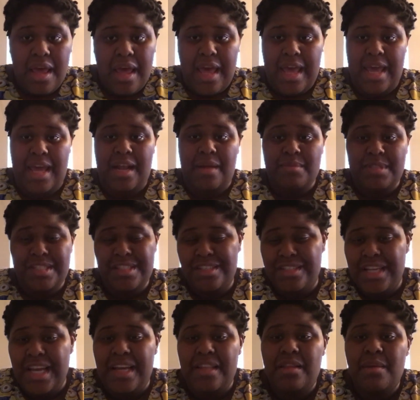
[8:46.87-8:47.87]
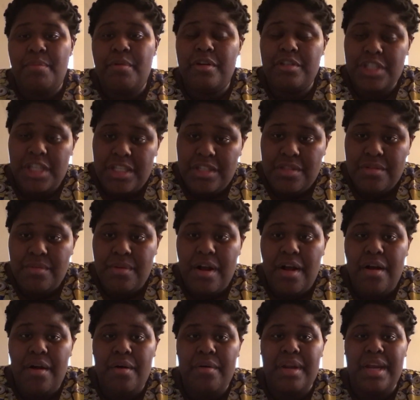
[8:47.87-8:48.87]
And I'm still taking the
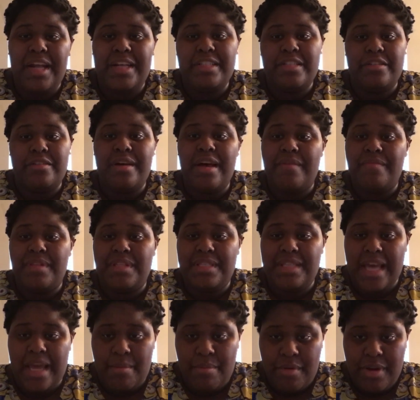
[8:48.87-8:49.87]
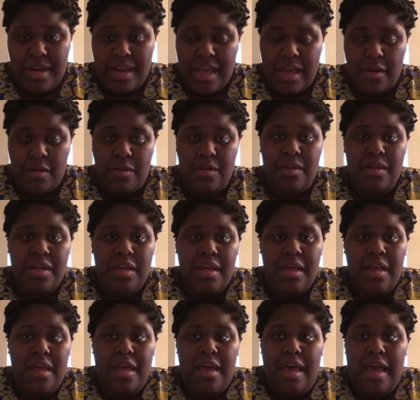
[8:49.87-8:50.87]
progesterone, and I still have the same prenatal,
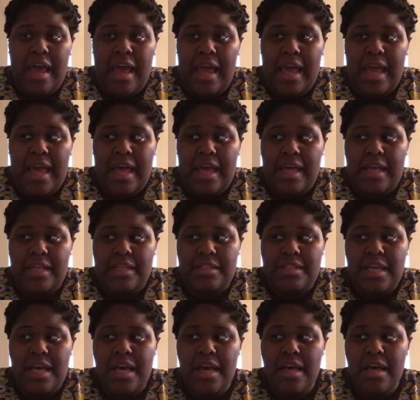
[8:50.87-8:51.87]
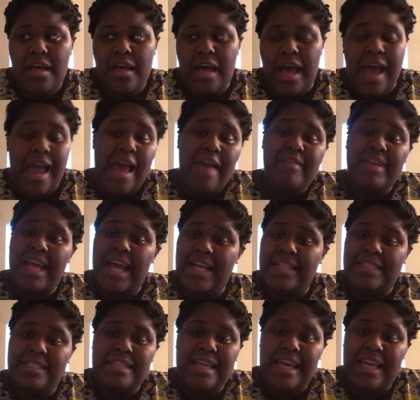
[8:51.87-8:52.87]
and I haven't
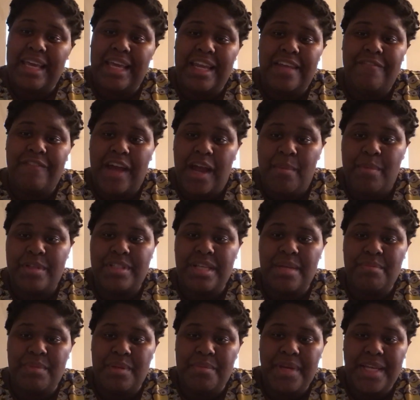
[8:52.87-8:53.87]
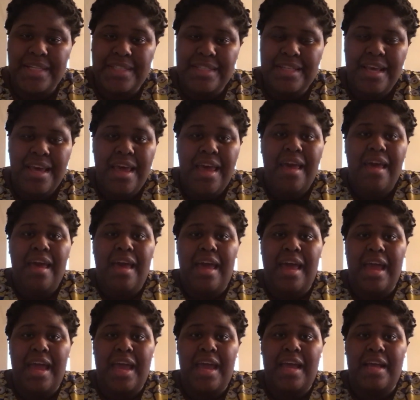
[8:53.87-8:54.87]
had to take any fiber supplements.
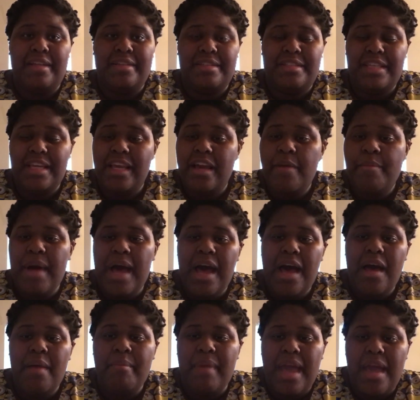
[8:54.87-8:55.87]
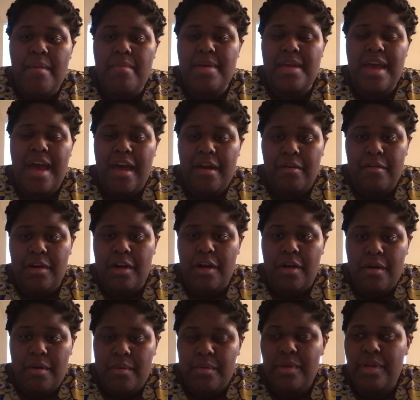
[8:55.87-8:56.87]
And TMI, maybe, I don't
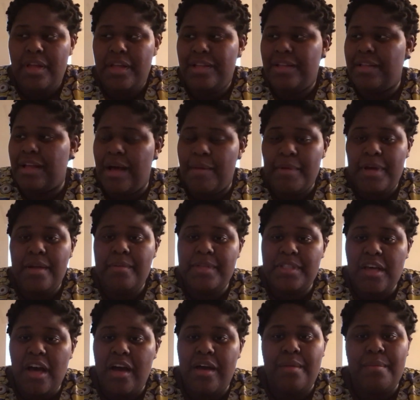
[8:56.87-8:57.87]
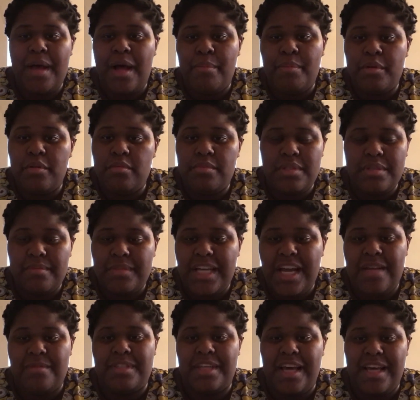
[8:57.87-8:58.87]
know, I'm gonna be talking about poop
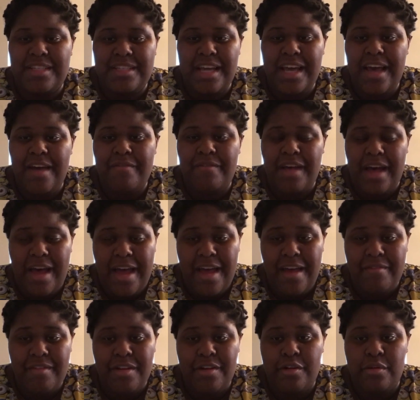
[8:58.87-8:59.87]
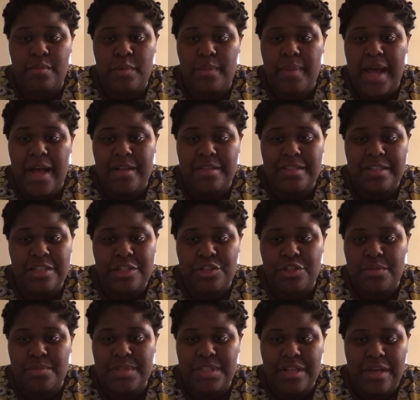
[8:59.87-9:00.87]
sometimes, guys. I have irritable bowel
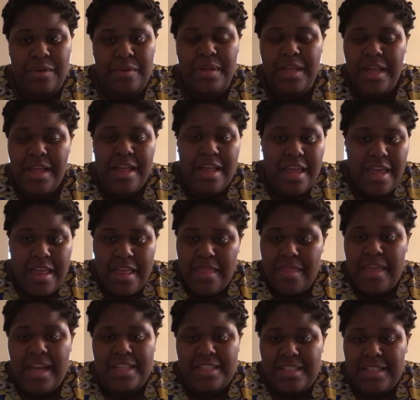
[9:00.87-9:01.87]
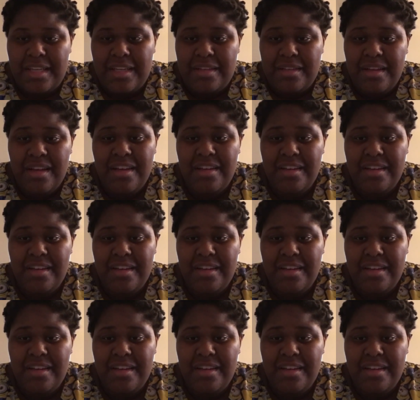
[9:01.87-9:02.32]
syndrome, so that's a